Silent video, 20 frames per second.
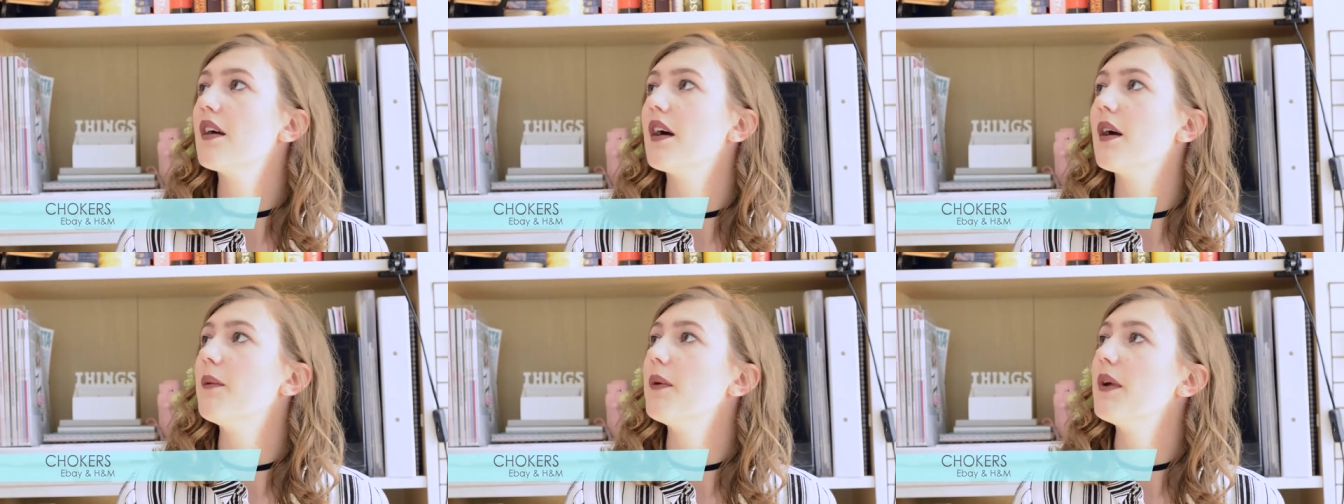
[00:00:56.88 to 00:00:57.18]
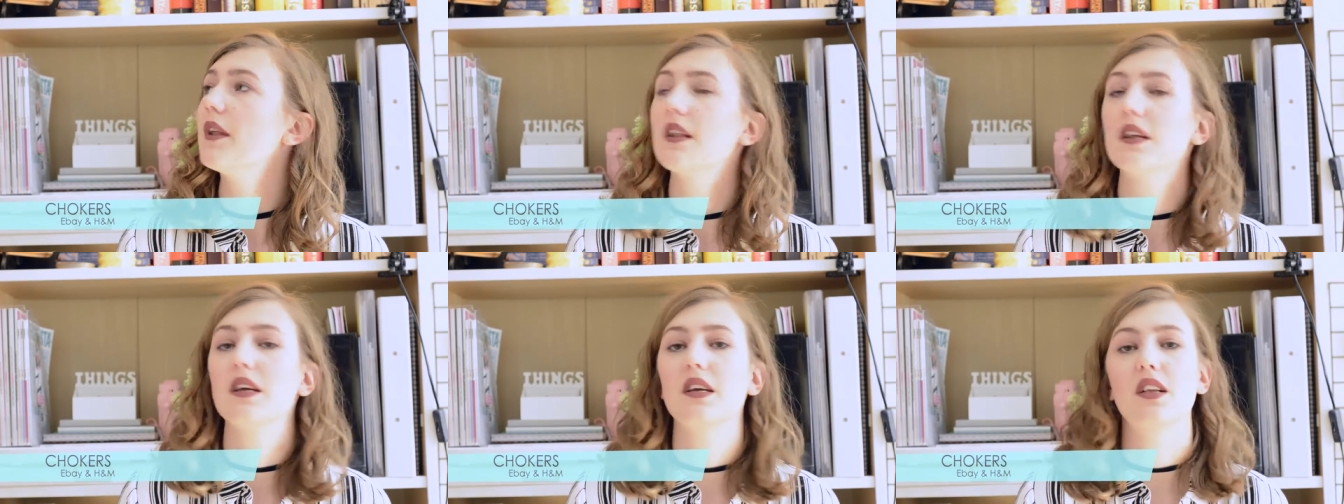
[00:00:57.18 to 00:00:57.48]
I
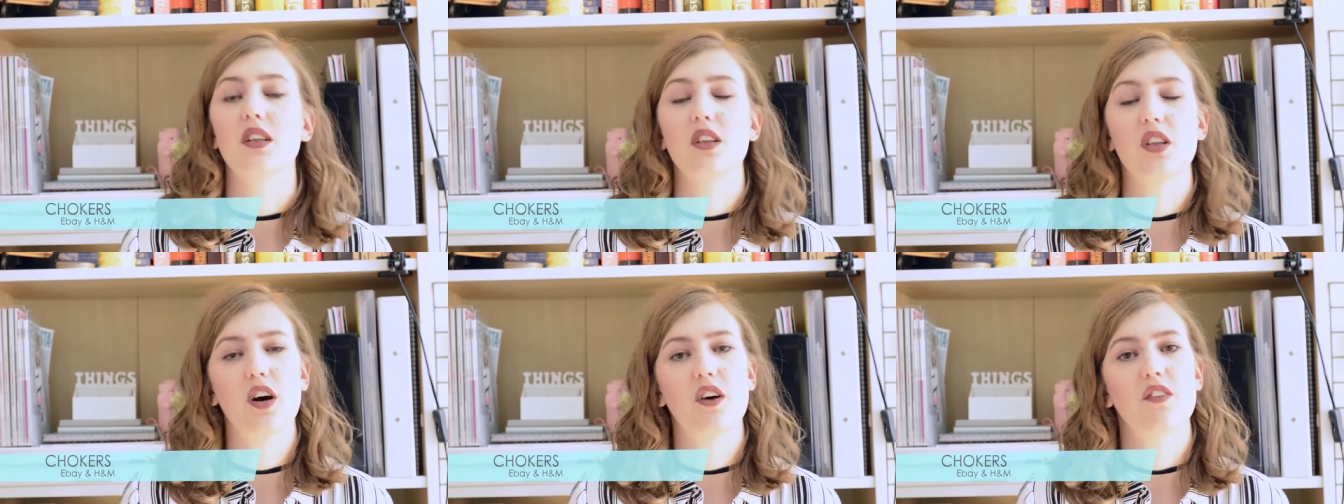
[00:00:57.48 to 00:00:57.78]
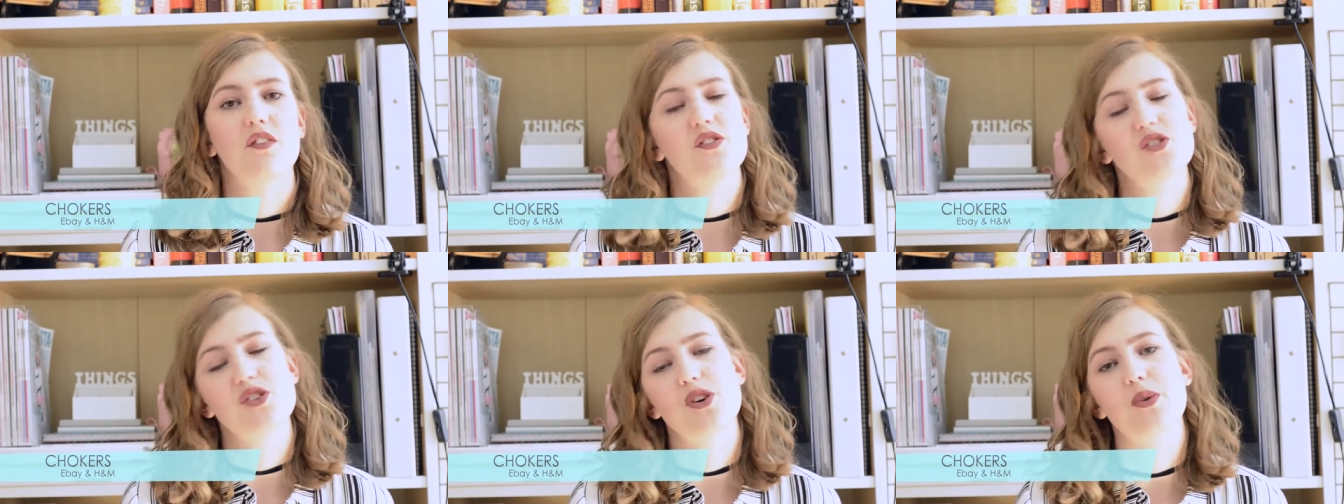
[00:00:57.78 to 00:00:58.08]
really
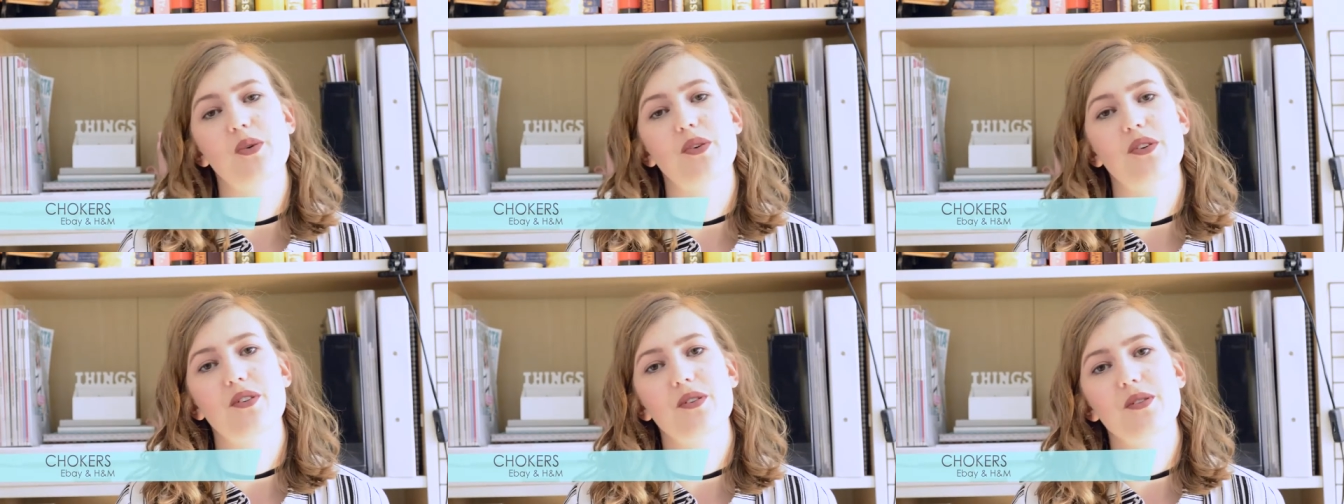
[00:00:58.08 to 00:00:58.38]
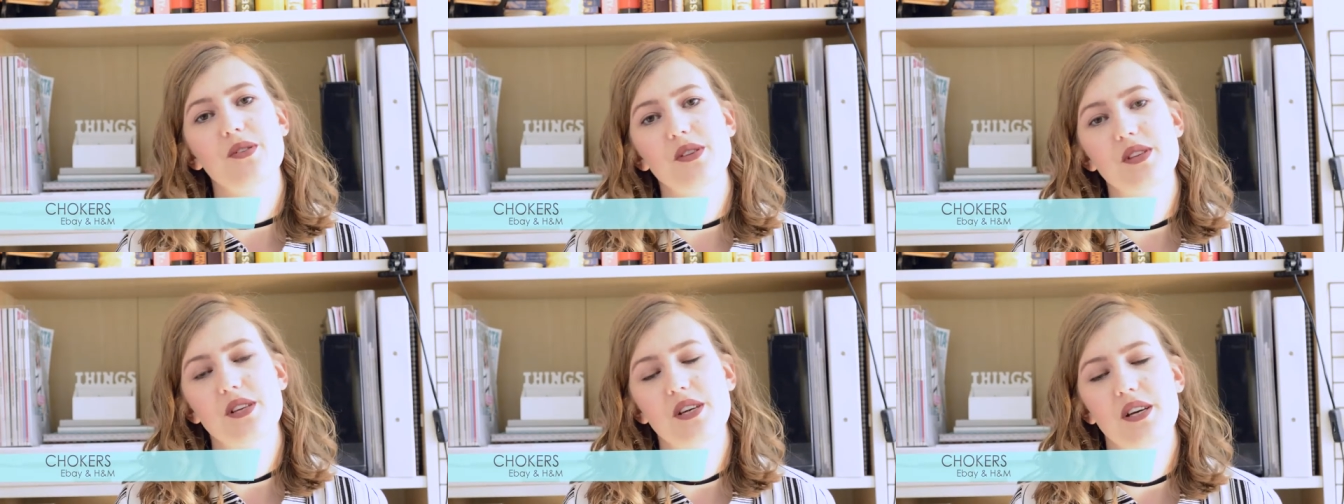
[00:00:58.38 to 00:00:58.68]
love
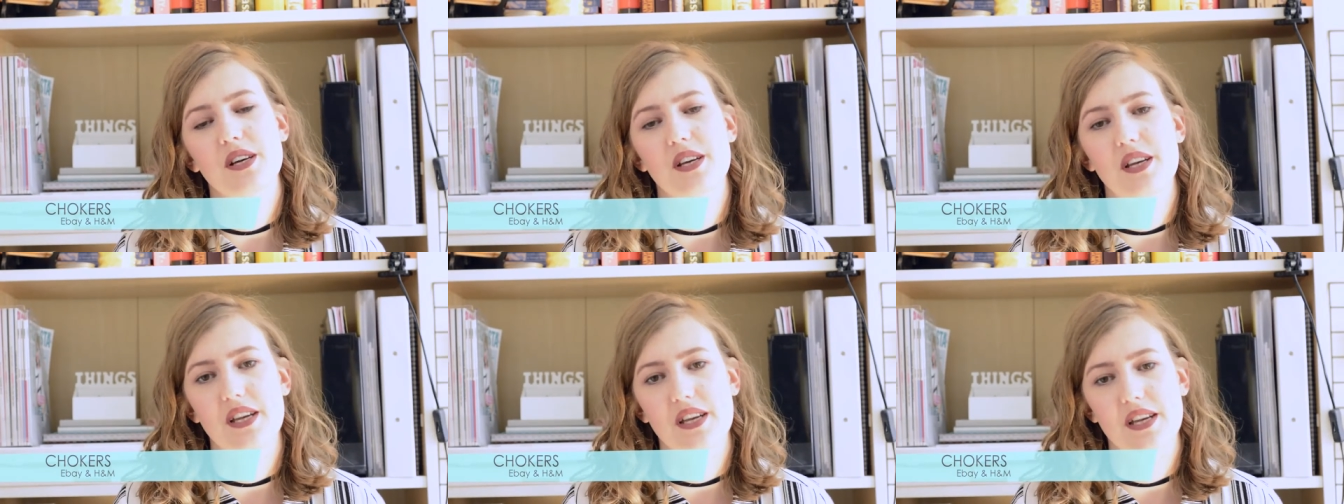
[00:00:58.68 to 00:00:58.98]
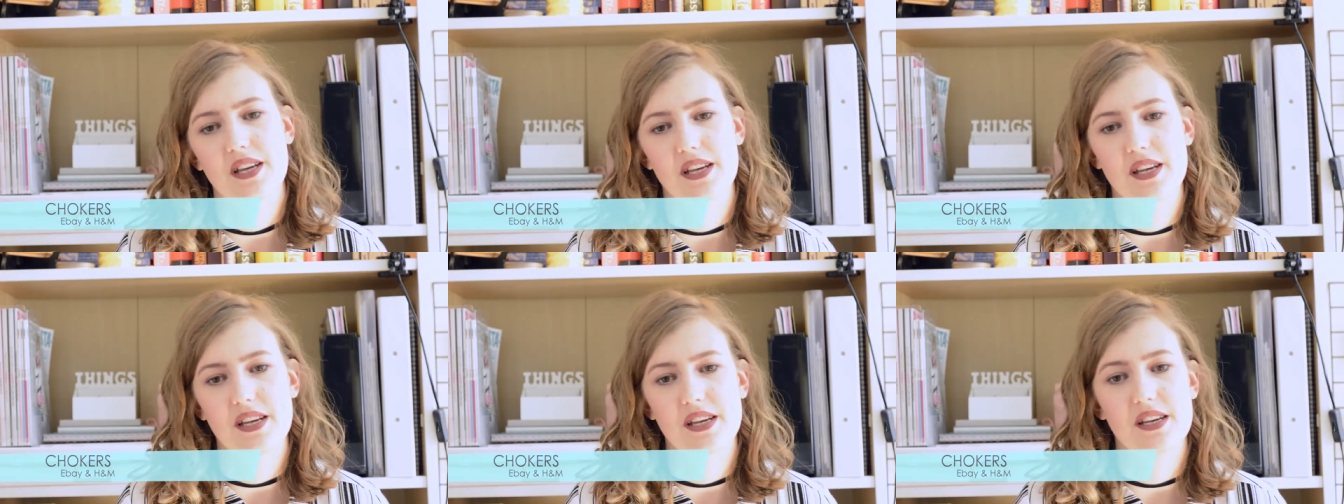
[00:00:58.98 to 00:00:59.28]
chokers,
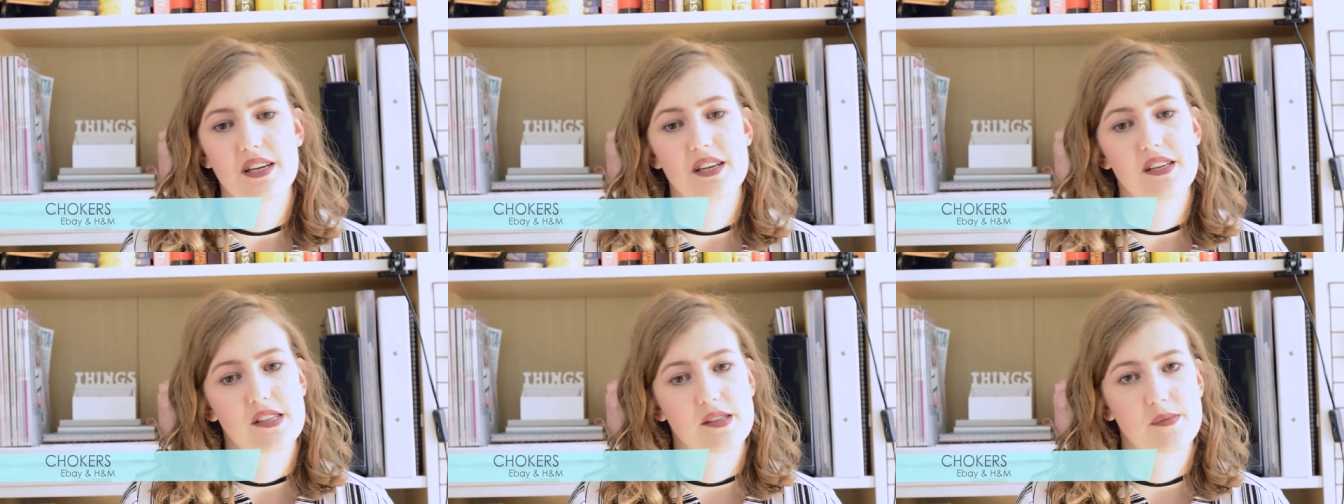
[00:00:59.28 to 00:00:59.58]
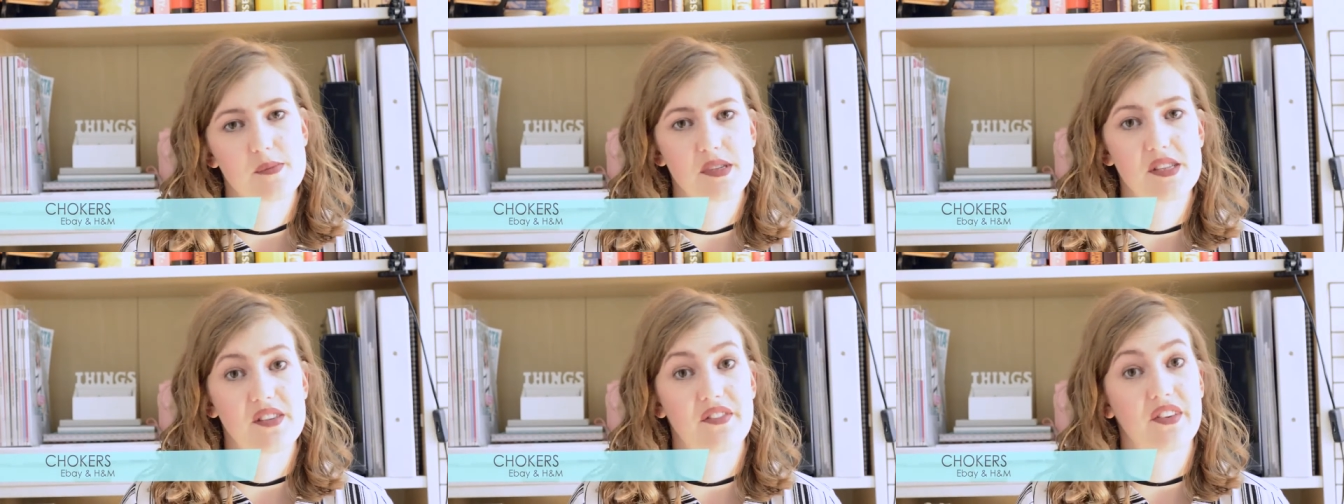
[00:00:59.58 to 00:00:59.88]

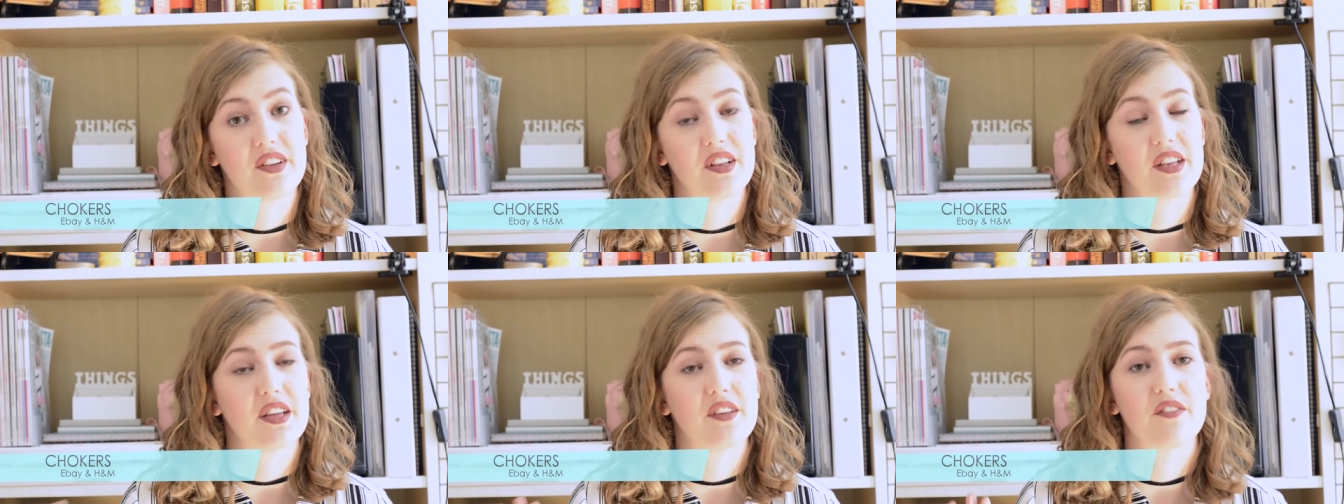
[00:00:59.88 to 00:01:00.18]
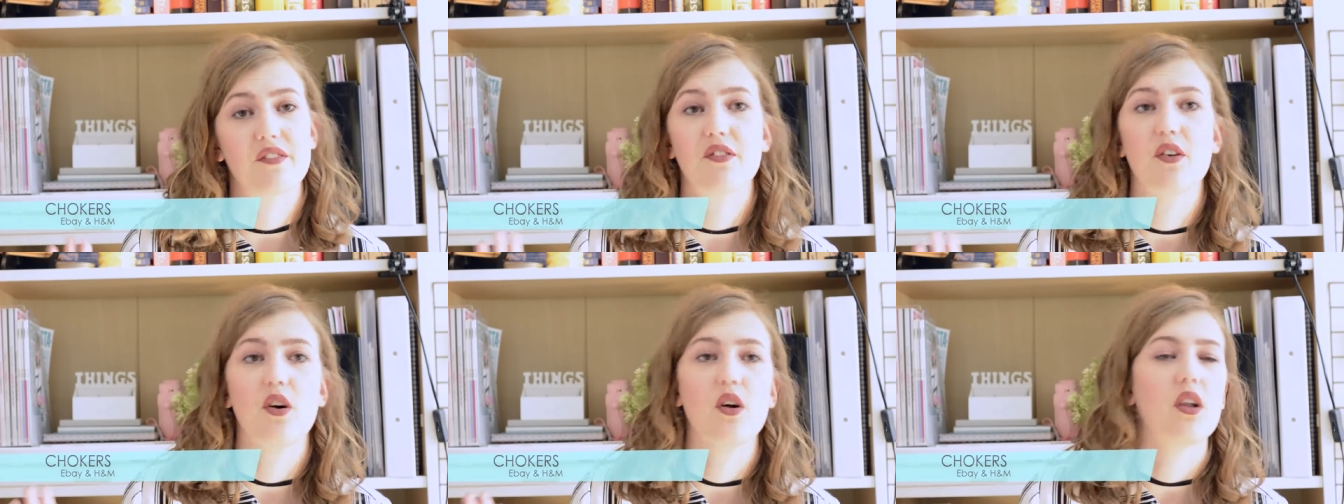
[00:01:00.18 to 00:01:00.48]
specifically in
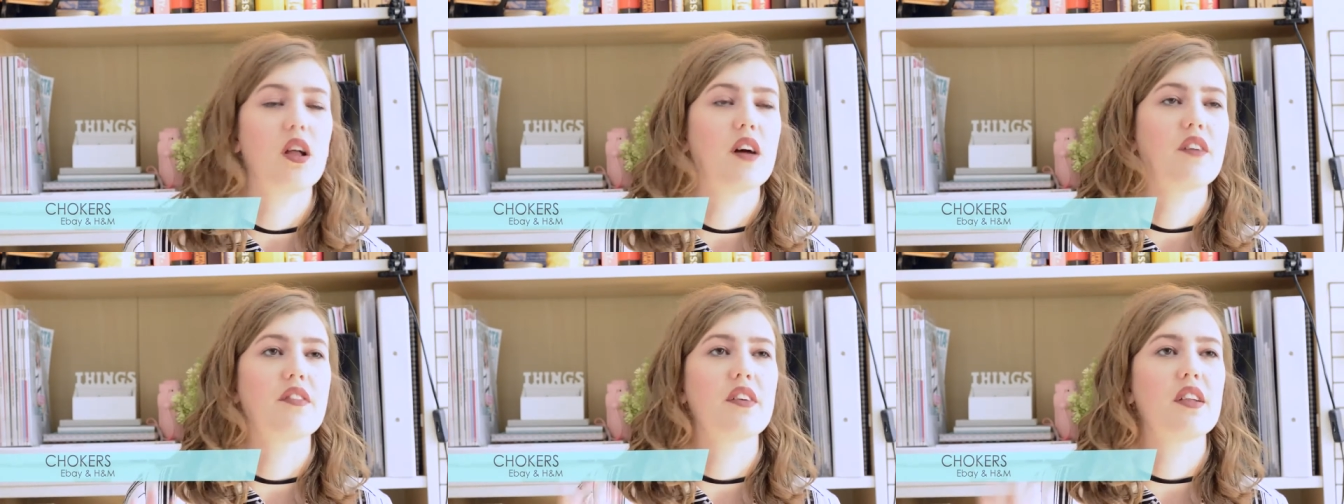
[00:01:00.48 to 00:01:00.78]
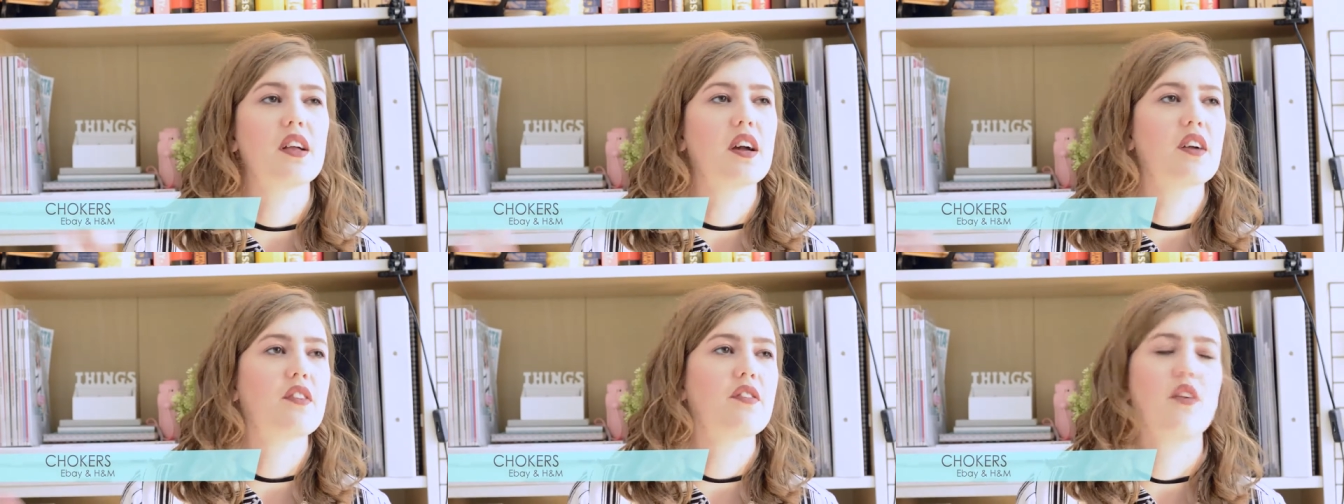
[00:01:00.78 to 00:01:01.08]
fall. I feel
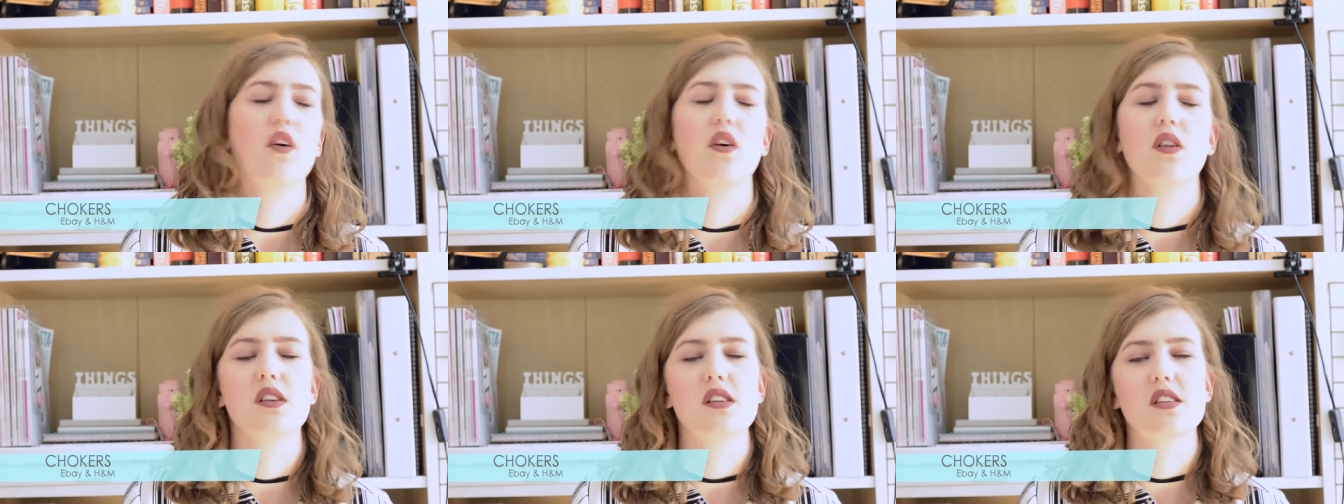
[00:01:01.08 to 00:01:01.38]
like fall